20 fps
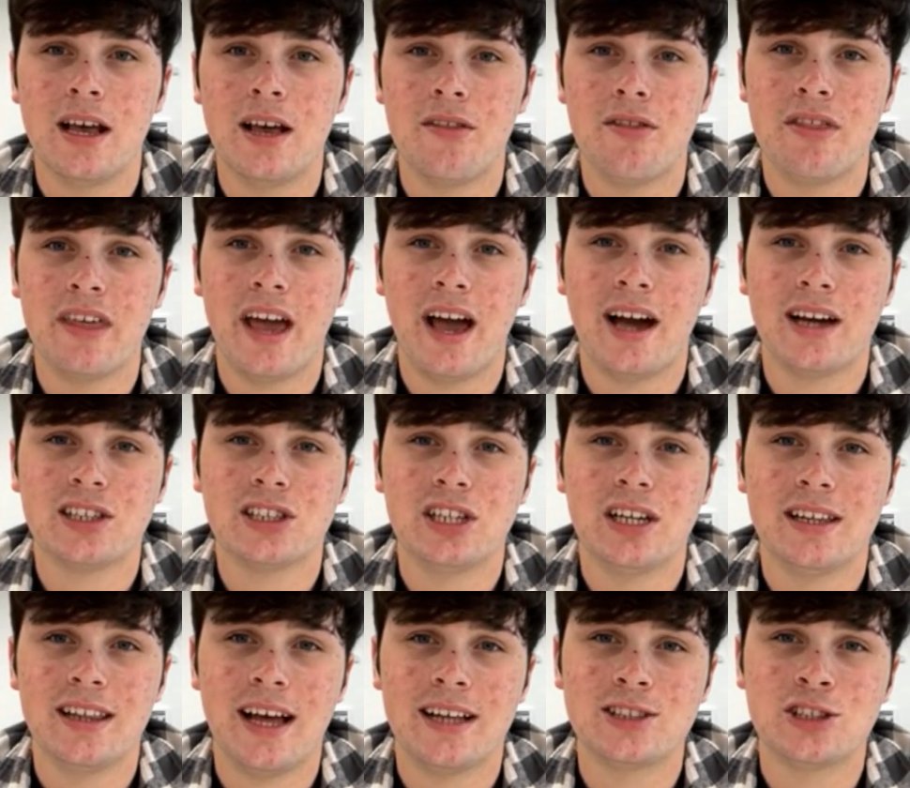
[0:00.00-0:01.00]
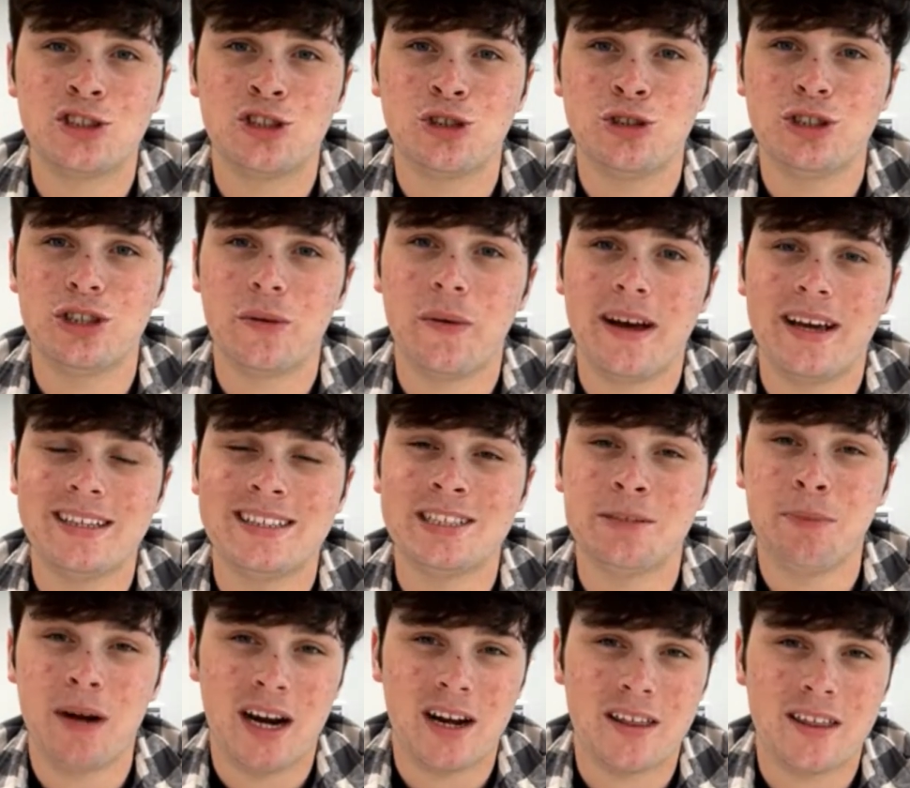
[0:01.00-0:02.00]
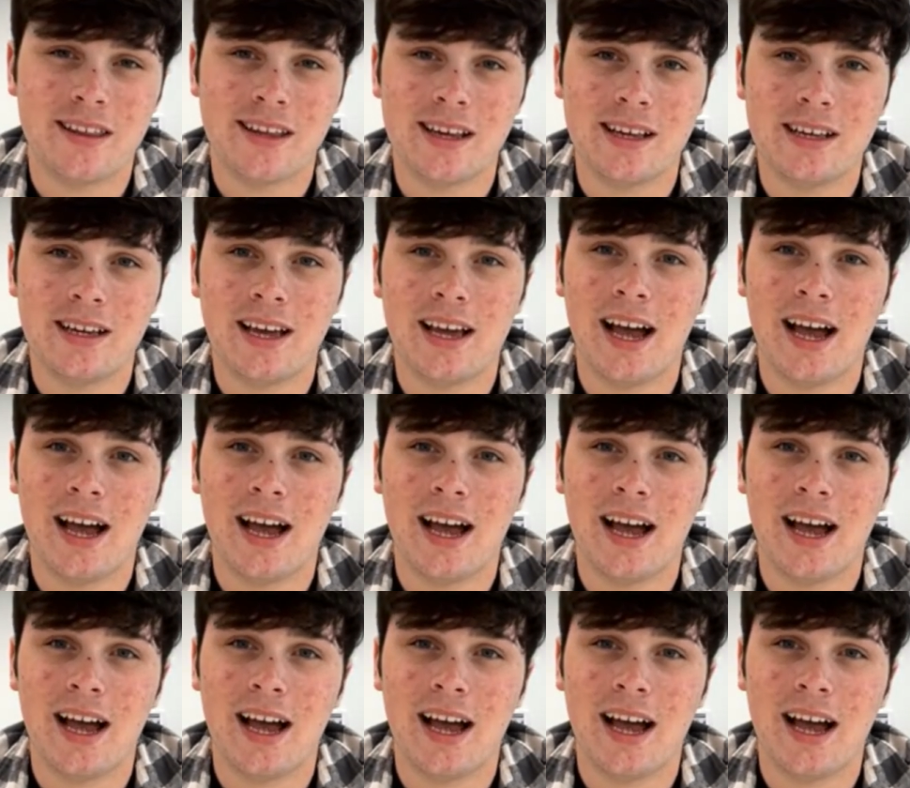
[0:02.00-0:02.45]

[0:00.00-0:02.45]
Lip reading: that's shunned away as a bad thing.